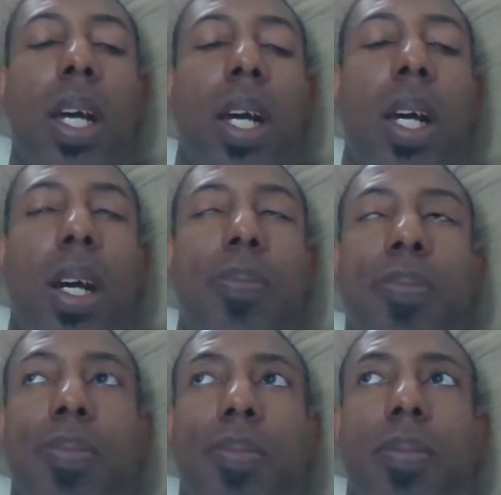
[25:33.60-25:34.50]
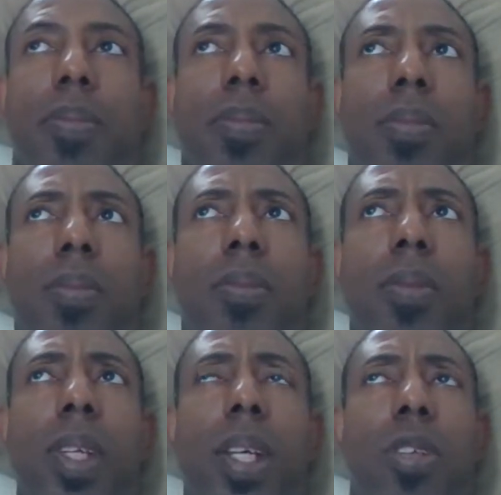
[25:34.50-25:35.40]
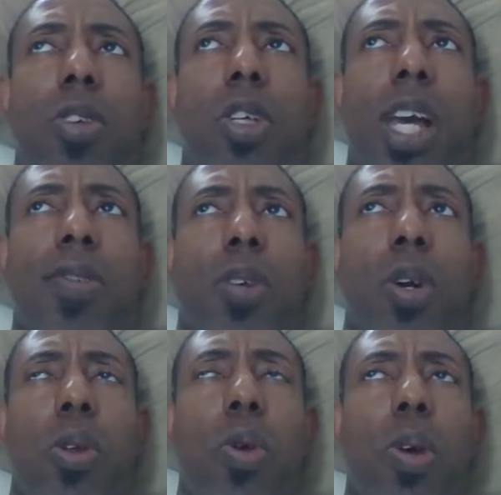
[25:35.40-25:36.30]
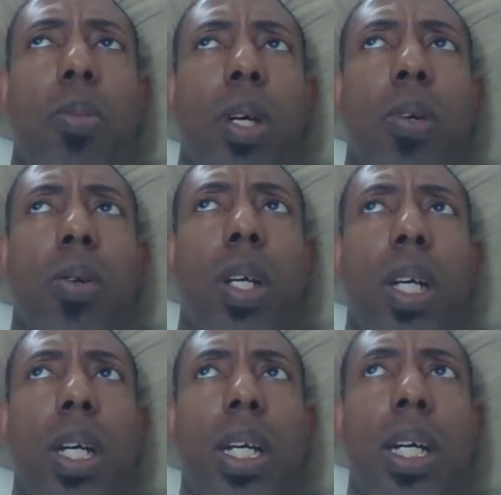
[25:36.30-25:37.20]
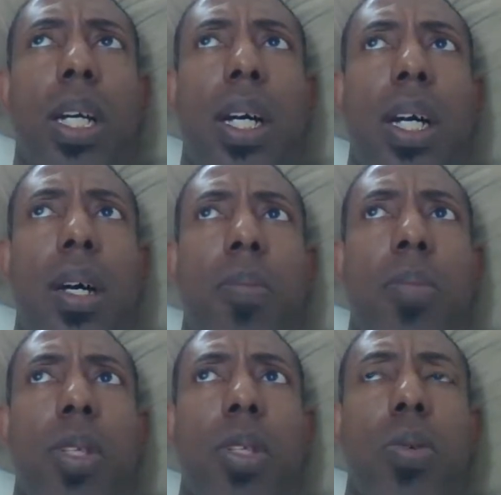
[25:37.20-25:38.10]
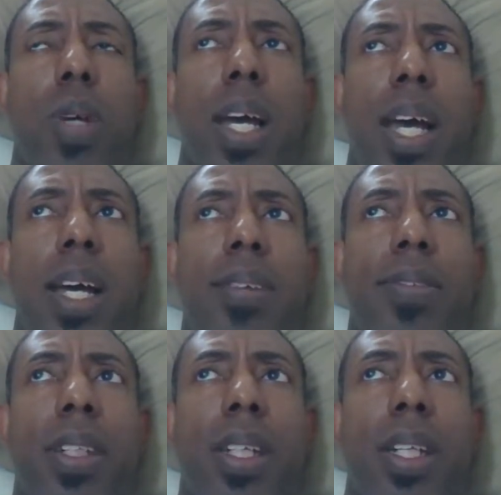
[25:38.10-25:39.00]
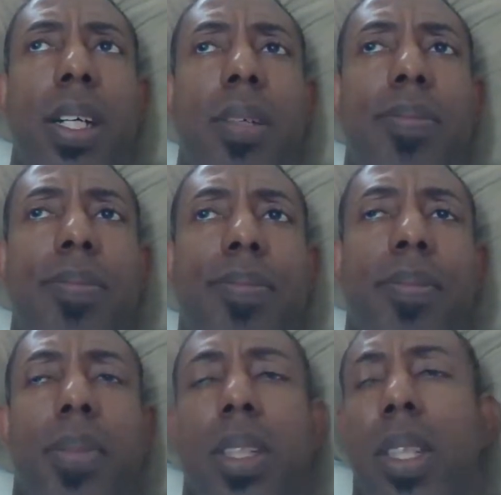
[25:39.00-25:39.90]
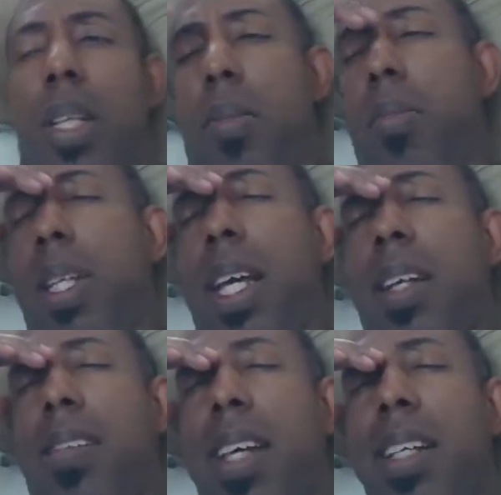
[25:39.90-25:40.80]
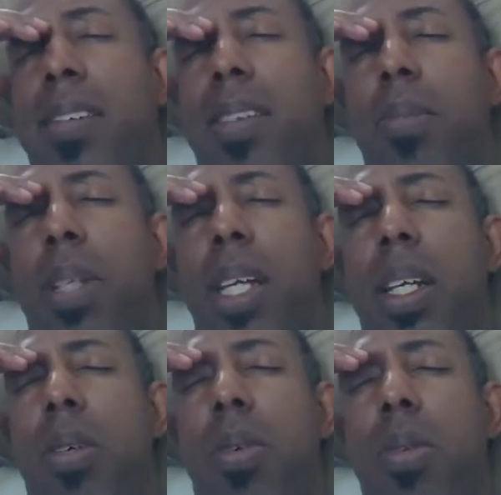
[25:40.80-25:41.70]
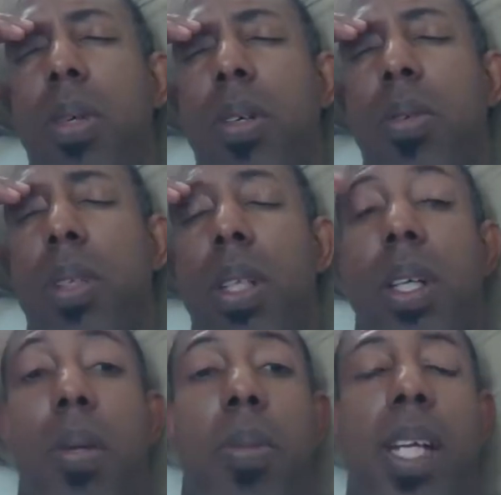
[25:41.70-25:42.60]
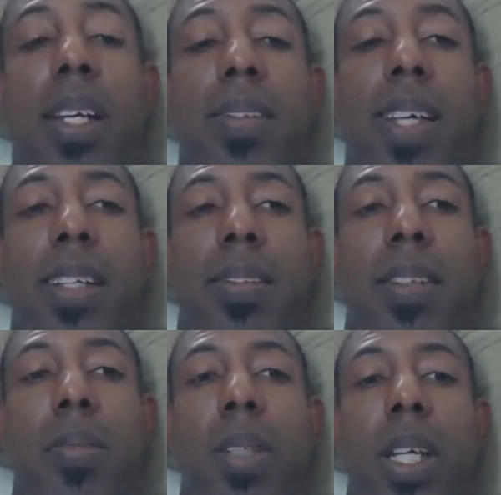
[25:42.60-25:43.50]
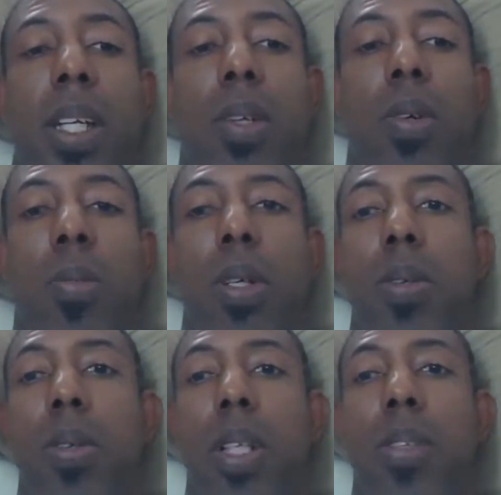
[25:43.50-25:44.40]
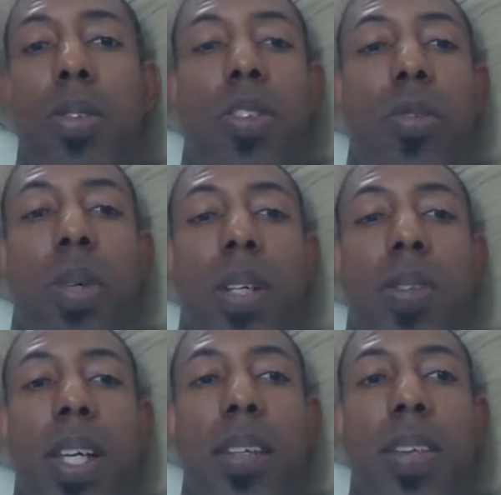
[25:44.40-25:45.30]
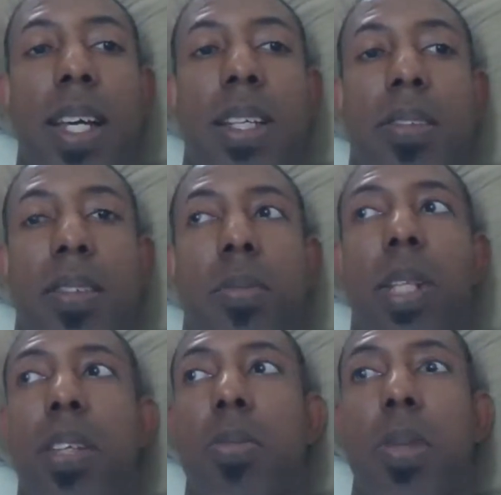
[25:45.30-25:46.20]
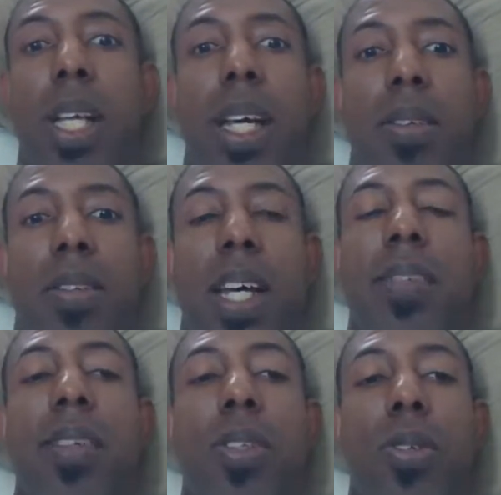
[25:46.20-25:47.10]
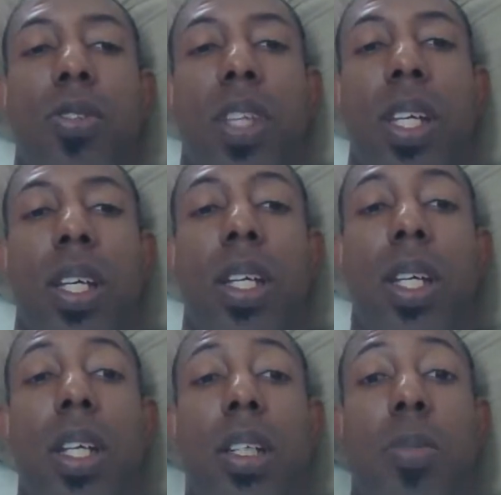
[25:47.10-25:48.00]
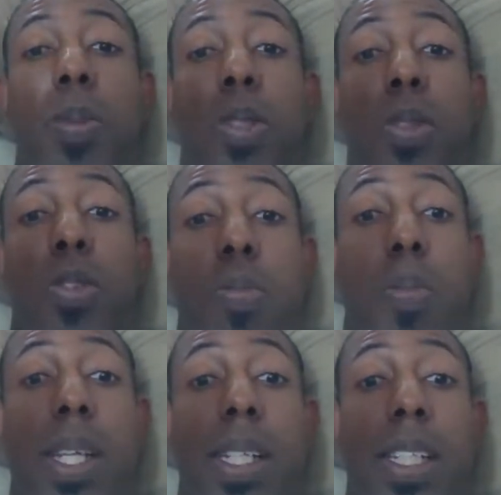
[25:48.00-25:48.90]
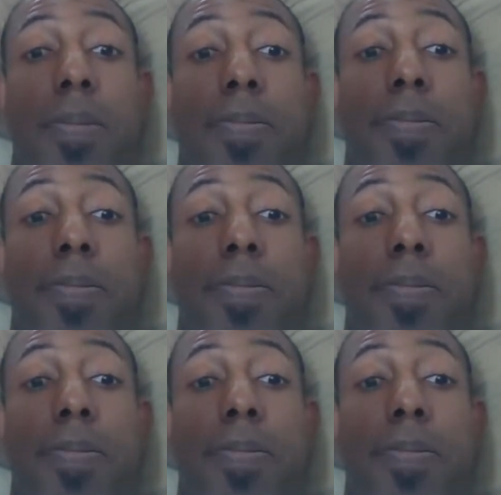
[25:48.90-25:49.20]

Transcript: So you have growth hormone. You have melanocyte stimulating hormone. Melanocyte stimulating hormone is just what it sounds like. It stimulates melanocytes in your skin to produce melanin.